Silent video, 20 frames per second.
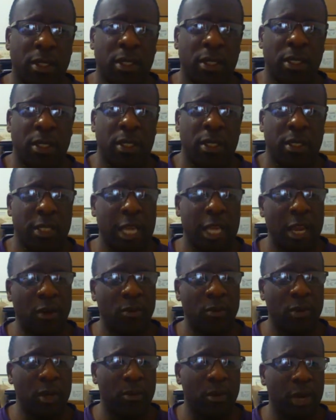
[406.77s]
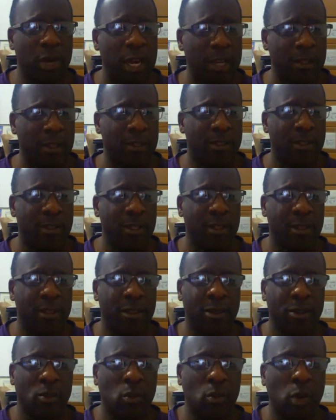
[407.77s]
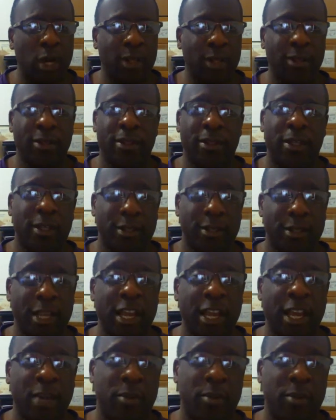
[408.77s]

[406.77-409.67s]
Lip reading: Because I remember I did one exam